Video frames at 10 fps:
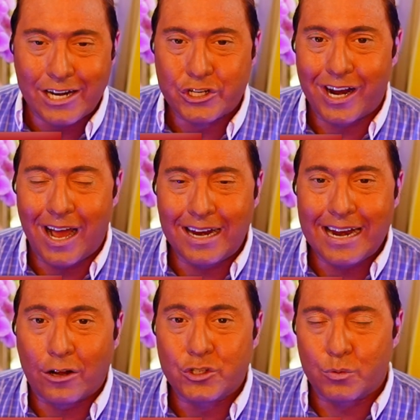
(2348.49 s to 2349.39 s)
Imagine,
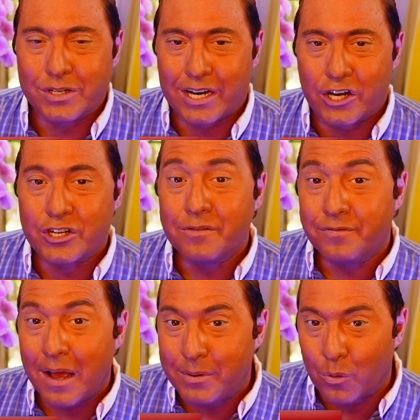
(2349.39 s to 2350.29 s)
I announced a
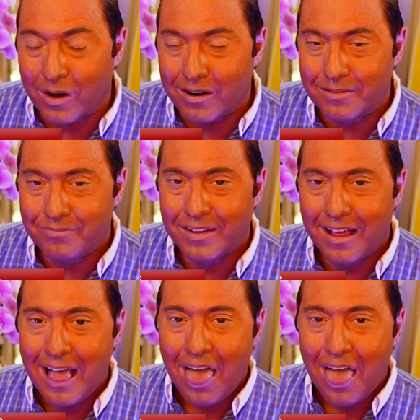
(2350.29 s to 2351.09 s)
recession in February.